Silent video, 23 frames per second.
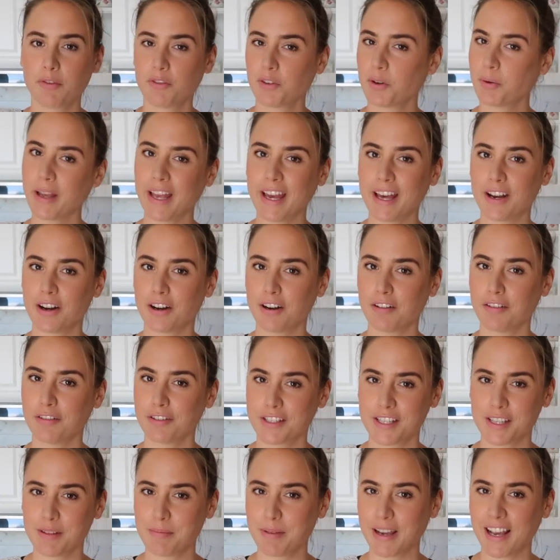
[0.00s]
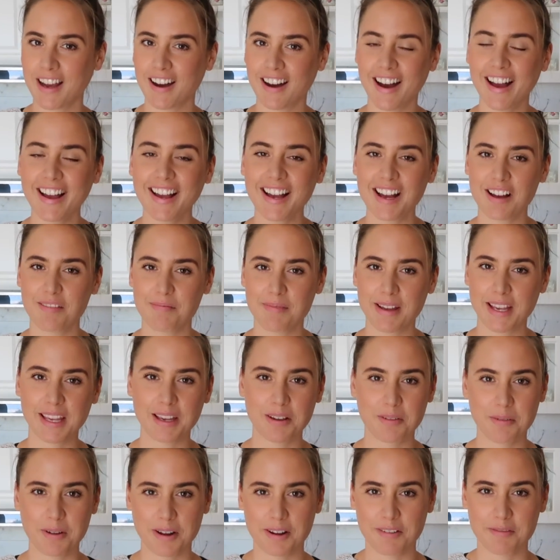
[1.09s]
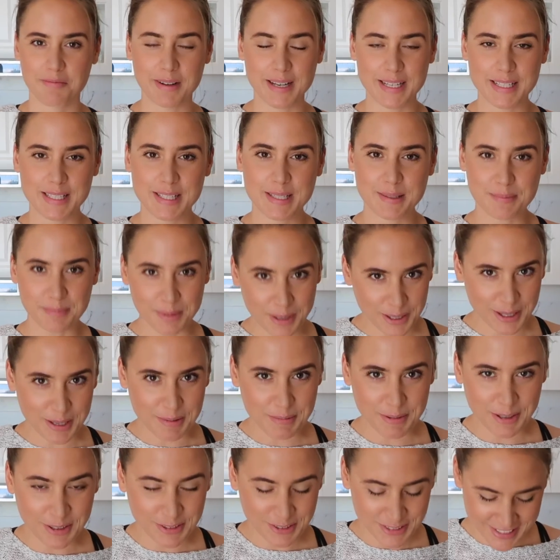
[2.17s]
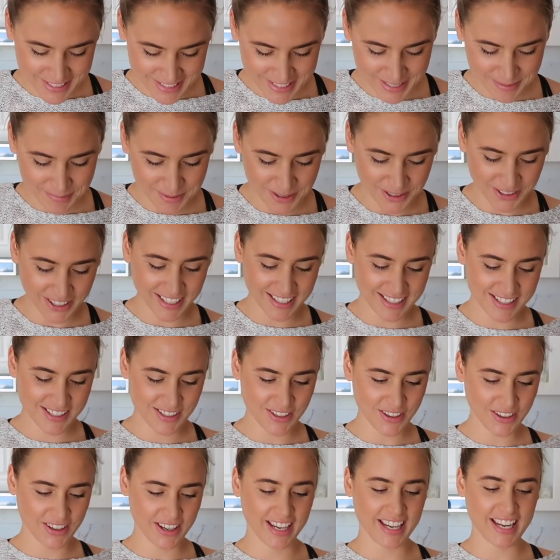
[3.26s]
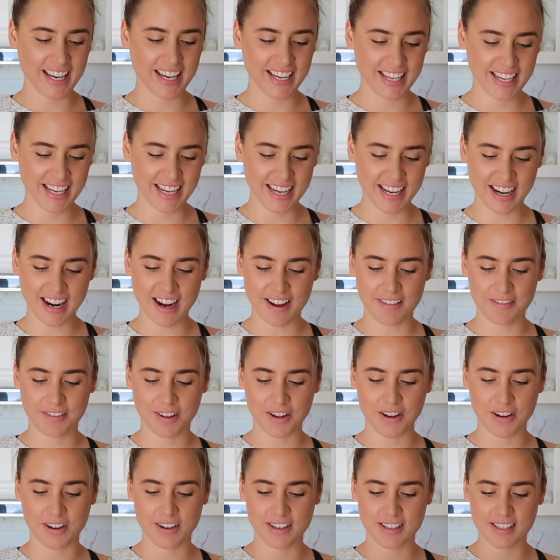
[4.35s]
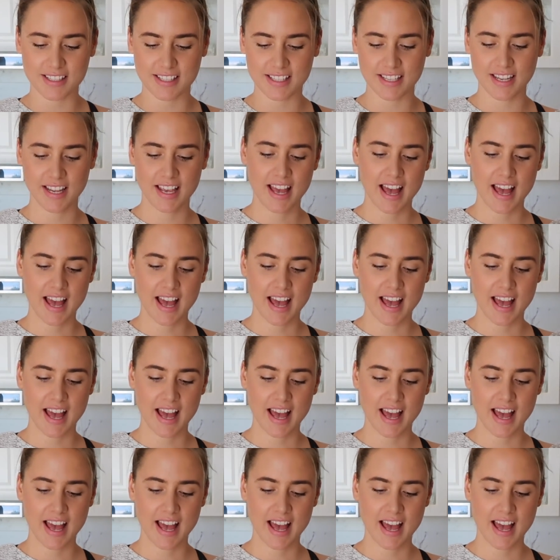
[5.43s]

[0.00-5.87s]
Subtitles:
before we head off to the big hike, I'm making one of my smoothie bowls this morning. So in here I've got